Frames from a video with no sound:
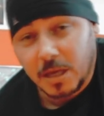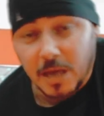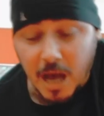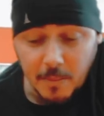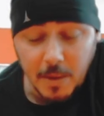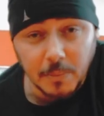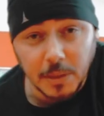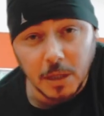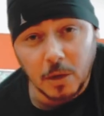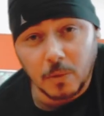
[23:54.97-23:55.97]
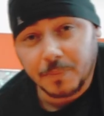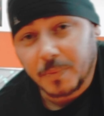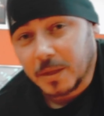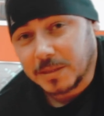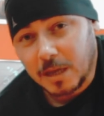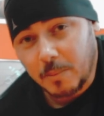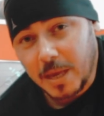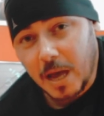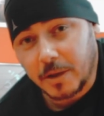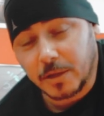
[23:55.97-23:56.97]
Comment below, tell
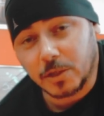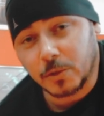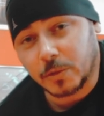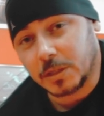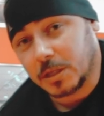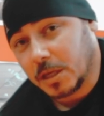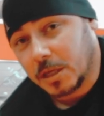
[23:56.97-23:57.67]
me how you're doing,